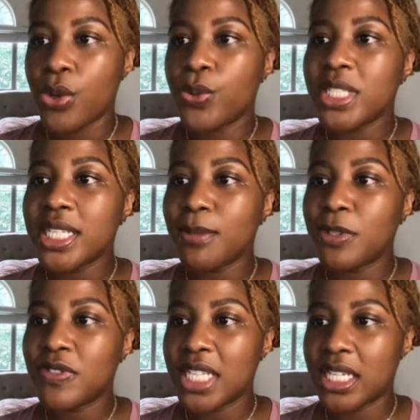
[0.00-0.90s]
What type
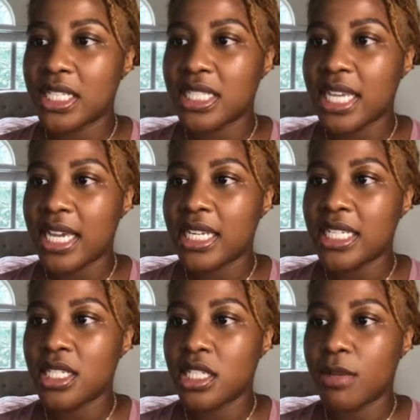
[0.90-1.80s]
of data set
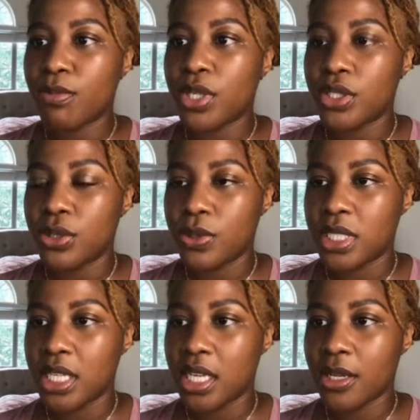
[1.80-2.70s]
is Jim
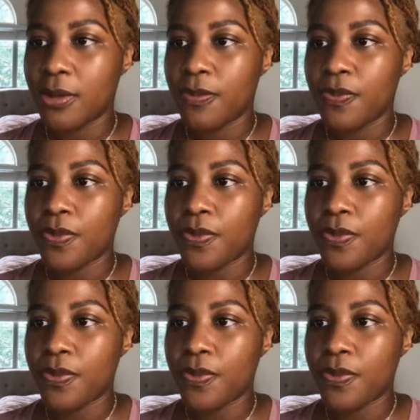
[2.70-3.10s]
producing?